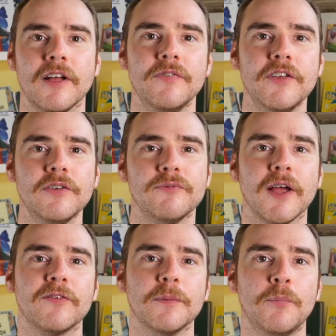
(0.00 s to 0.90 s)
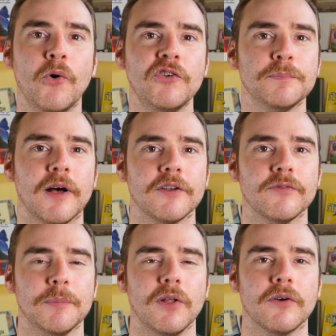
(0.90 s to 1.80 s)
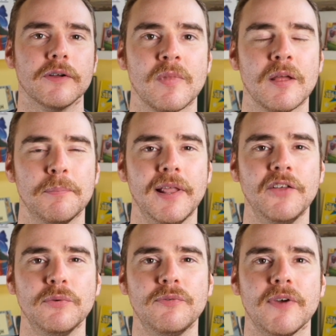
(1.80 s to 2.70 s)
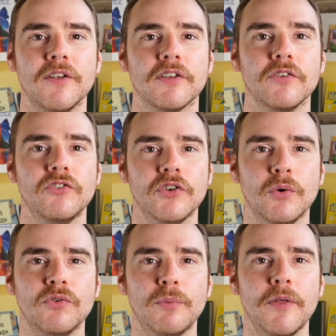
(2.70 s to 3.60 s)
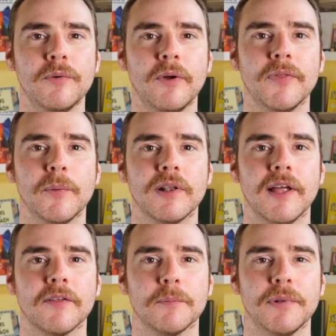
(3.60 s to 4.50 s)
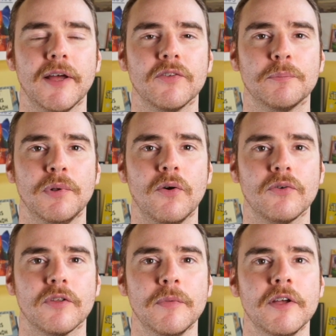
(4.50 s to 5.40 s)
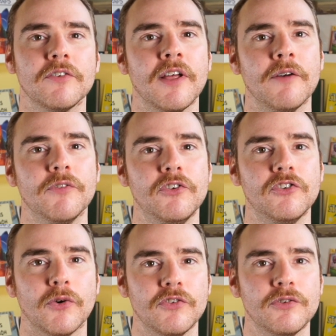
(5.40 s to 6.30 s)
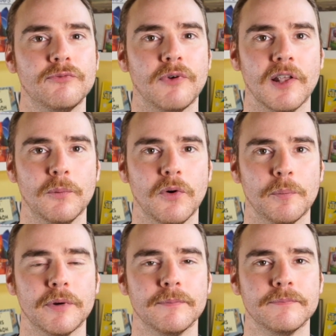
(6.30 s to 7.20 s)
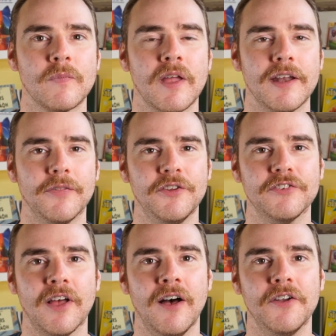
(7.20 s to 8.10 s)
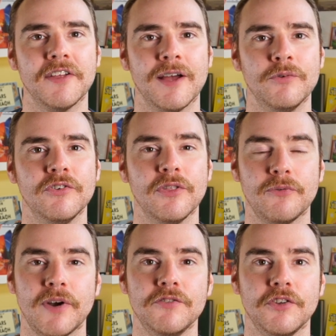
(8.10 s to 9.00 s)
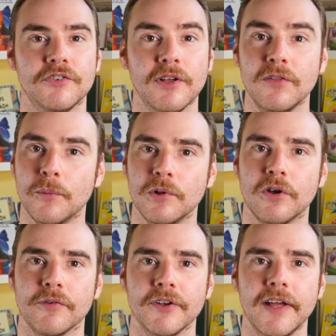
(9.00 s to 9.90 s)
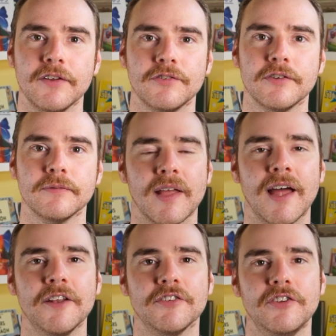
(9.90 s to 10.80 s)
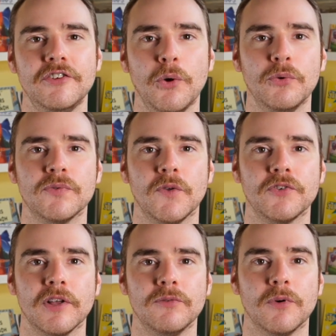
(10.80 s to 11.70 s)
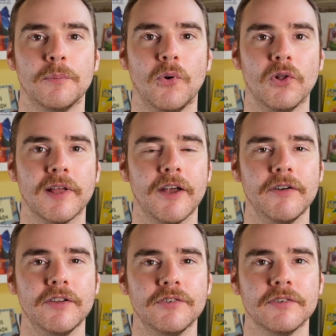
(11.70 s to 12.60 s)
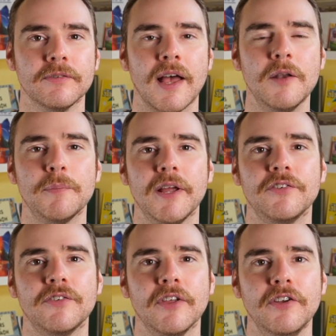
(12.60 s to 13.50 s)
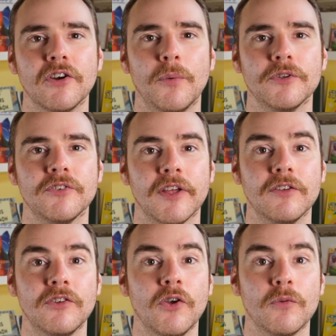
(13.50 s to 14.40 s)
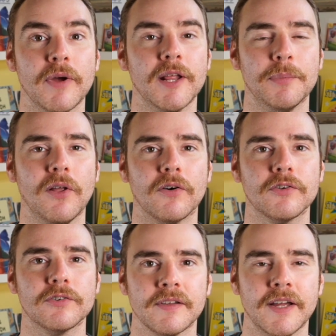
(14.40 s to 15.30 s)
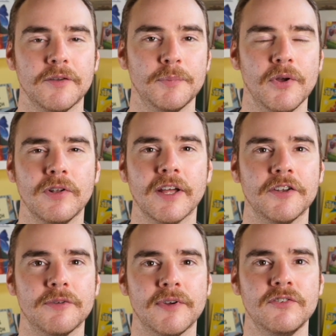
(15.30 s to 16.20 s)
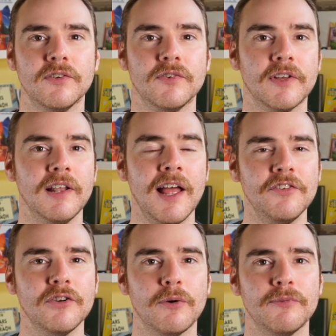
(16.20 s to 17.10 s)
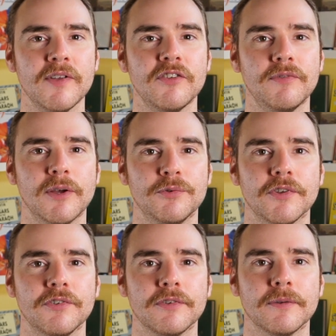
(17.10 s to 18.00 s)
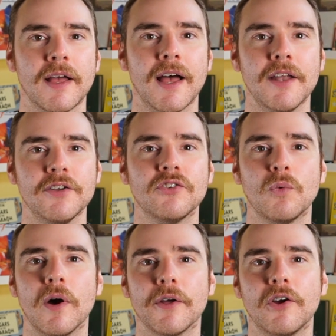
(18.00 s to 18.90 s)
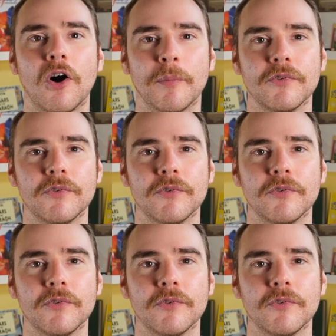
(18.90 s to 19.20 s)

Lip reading: and this affects the push part of a block. Players with Fend can choose whether or not they would like the player that's blocked them to have the choice to follow up. Now this is a hard counter to the Frenzy skill that we'll cover next, and is a useful skill for ball carriers and pieces that you don't want to take too many blocks. It's purely a defensive skill, has no offensive uses, and is quite a common